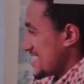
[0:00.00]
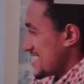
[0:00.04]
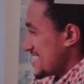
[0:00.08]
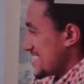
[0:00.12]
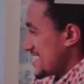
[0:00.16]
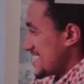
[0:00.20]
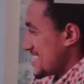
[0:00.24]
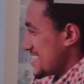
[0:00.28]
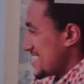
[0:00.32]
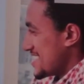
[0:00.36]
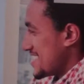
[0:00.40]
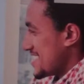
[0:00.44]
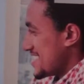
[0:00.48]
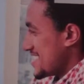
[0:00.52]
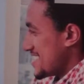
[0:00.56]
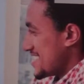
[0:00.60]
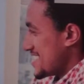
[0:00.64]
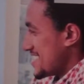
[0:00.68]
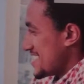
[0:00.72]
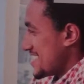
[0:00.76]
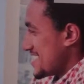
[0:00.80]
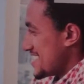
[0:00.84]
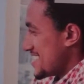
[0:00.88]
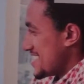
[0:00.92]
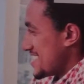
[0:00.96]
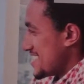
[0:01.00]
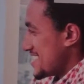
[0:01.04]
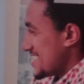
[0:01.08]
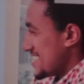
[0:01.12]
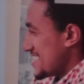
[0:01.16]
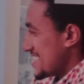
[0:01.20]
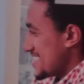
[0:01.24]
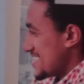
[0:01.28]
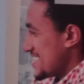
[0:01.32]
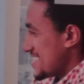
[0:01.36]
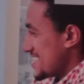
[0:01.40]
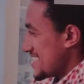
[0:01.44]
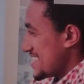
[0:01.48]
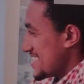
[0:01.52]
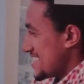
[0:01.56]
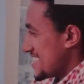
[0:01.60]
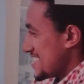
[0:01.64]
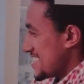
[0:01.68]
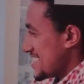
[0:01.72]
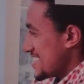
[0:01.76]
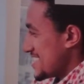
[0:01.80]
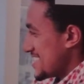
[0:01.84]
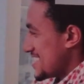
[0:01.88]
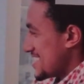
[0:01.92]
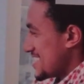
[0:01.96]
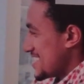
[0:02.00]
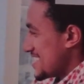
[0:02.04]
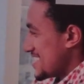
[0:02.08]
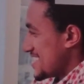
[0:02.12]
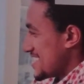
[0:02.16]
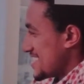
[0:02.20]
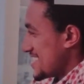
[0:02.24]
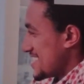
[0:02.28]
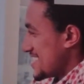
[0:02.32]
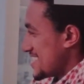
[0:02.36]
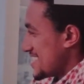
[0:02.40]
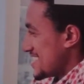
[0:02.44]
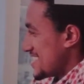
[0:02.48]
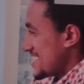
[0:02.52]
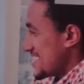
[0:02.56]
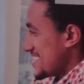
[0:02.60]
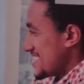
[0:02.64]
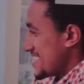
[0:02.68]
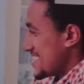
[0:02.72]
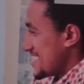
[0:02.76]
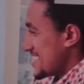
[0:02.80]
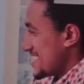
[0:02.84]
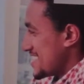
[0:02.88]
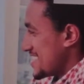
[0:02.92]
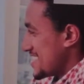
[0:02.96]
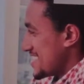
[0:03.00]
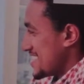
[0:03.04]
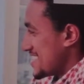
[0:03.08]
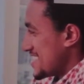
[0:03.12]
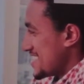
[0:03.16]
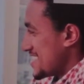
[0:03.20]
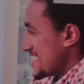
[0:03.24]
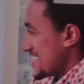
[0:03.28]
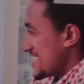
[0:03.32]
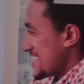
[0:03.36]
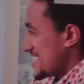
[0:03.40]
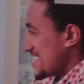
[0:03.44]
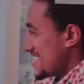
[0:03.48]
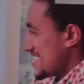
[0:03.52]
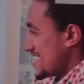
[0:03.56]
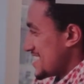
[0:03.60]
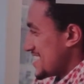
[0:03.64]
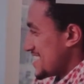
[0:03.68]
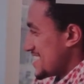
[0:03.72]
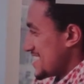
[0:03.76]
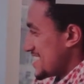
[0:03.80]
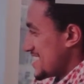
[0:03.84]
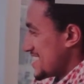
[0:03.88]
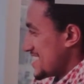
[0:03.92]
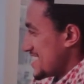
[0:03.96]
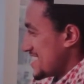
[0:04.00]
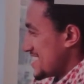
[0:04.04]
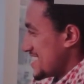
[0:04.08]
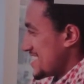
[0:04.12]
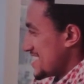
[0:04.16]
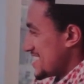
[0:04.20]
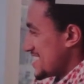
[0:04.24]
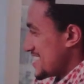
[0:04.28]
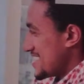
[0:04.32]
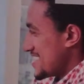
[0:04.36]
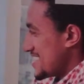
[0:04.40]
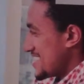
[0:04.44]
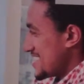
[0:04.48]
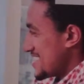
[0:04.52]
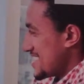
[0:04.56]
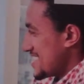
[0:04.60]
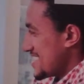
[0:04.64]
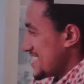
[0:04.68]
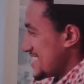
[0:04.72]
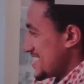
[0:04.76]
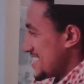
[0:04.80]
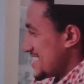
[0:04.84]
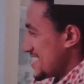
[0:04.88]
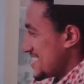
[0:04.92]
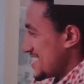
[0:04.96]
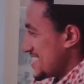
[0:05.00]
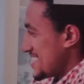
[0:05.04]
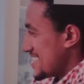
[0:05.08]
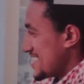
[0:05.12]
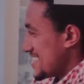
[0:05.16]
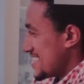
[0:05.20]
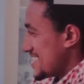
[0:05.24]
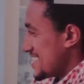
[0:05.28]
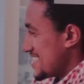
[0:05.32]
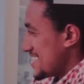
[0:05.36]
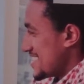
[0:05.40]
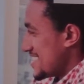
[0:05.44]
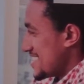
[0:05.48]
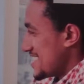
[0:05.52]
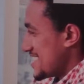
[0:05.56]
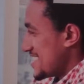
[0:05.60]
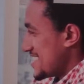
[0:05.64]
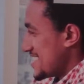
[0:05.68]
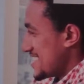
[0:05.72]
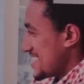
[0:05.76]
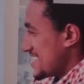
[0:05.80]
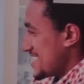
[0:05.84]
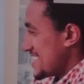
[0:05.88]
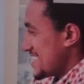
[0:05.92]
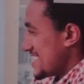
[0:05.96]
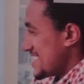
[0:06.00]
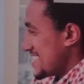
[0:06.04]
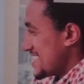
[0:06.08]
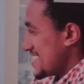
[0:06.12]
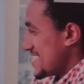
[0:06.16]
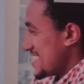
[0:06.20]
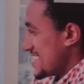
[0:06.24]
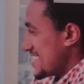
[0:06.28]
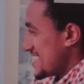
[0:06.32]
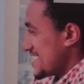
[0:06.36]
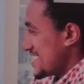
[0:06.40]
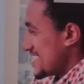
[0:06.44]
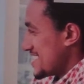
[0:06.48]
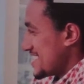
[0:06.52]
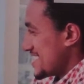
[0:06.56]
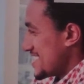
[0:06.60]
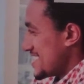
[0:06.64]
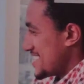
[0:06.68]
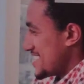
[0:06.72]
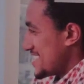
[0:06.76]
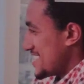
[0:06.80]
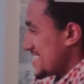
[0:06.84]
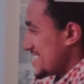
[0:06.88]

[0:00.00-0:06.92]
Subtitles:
[no speech]